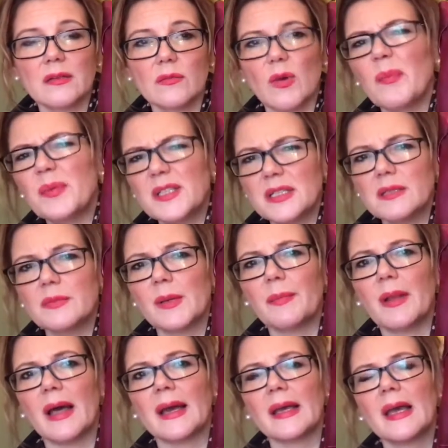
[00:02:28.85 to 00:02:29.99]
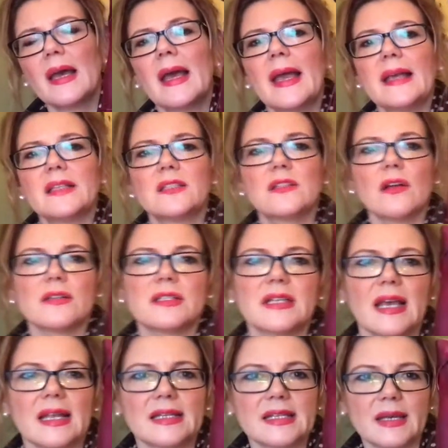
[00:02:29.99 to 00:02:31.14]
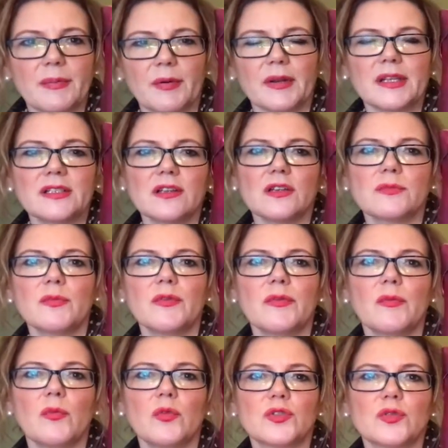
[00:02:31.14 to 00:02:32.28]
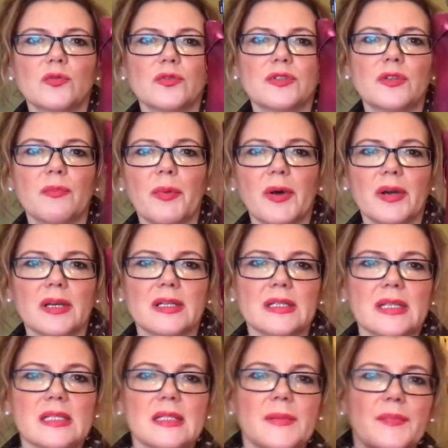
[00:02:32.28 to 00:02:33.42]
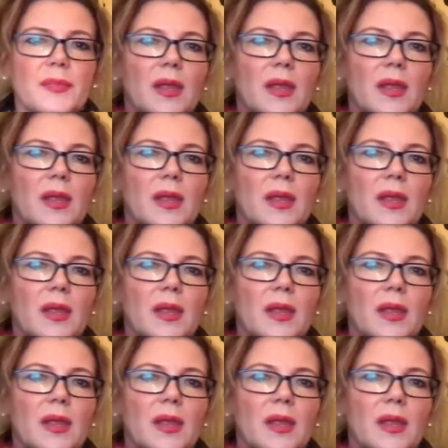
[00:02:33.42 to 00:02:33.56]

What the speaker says: well particularly black, it starts to get deeper and it starts moving more towards the burgundies.